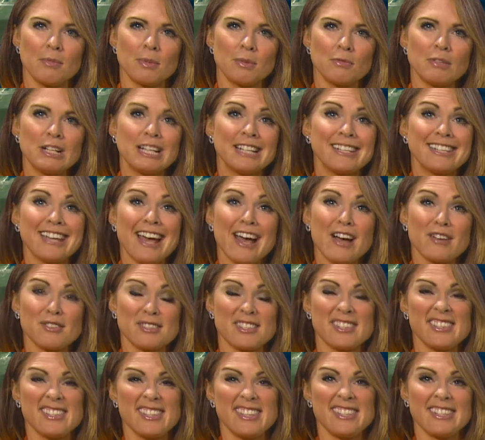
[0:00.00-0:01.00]
but really
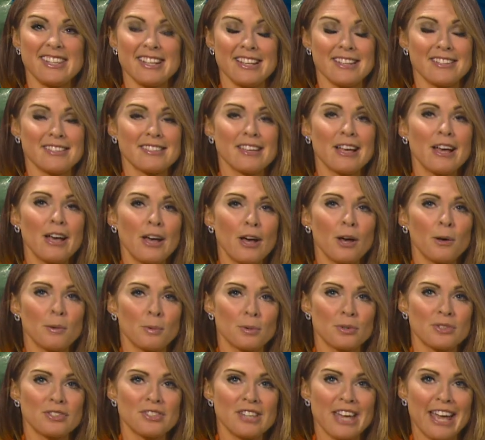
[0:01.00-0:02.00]
towns and cities
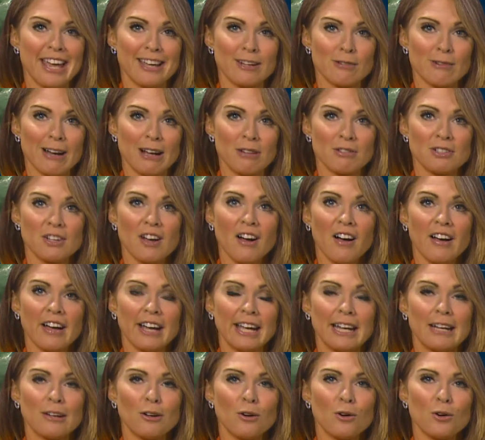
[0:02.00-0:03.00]
will stay at around
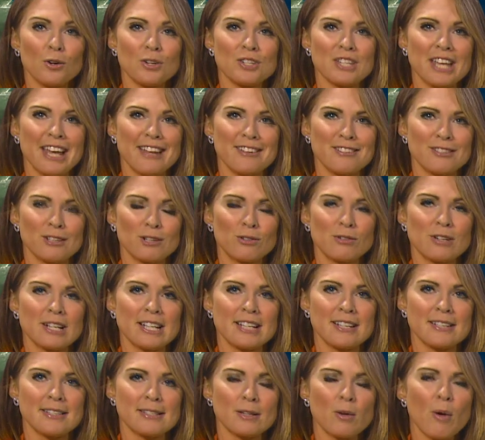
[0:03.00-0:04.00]
9 or 10 degrees.